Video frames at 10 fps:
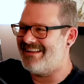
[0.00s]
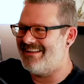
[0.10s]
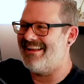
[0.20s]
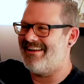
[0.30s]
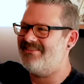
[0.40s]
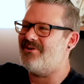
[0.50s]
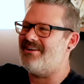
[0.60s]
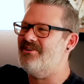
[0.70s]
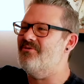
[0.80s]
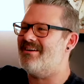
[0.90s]
enjoy
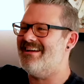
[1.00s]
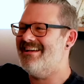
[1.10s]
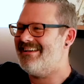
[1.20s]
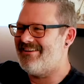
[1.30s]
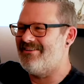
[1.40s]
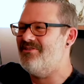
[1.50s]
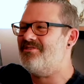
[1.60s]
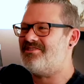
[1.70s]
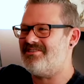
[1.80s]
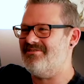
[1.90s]
Nuke. Your Nuke
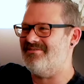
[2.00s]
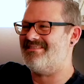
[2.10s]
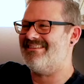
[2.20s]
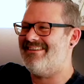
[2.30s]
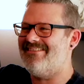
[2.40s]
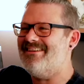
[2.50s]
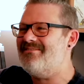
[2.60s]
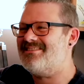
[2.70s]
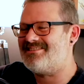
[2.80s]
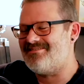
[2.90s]
enjoy shoes. Nuke. Your
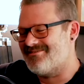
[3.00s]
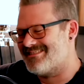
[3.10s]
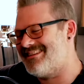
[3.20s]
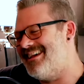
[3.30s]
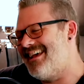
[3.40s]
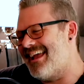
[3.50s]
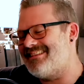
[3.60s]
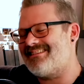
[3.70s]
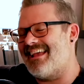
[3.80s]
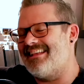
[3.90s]
Nuke shoes.
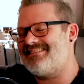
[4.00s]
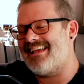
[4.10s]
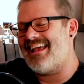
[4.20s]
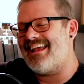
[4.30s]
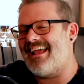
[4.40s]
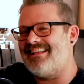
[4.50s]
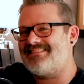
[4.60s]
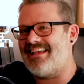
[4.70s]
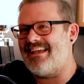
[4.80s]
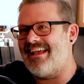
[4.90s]
It's it's a it's
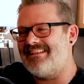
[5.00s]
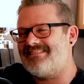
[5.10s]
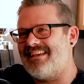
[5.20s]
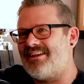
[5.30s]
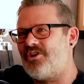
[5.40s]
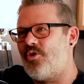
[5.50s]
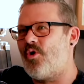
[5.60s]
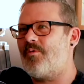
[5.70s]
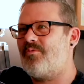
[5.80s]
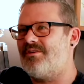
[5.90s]
a it's a
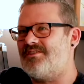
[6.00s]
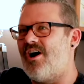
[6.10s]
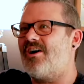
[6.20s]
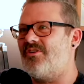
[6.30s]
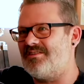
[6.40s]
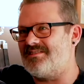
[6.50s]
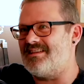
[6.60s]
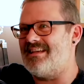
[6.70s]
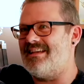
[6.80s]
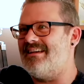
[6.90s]

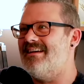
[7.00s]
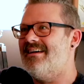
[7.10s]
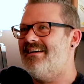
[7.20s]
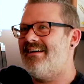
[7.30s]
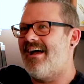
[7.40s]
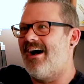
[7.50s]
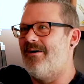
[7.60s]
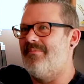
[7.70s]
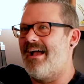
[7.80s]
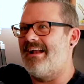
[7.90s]
corporatocracy.
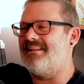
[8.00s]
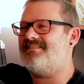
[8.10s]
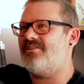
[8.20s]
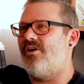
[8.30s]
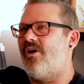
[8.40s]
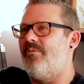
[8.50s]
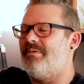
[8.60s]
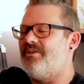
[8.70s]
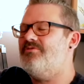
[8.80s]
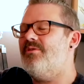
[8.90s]
Um, and it's all, but
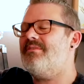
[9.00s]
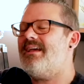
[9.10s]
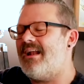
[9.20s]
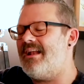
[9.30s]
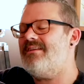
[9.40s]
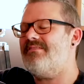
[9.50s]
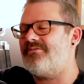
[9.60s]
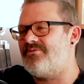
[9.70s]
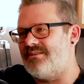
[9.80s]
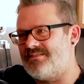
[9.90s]
you don't get any of that
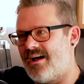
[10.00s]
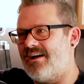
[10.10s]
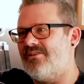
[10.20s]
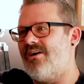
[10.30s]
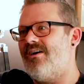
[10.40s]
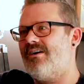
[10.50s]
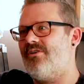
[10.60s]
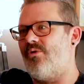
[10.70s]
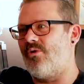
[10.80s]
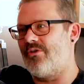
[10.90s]
through the dialogue
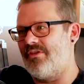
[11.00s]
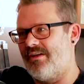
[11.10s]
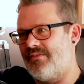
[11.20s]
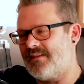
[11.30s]
nope. or the the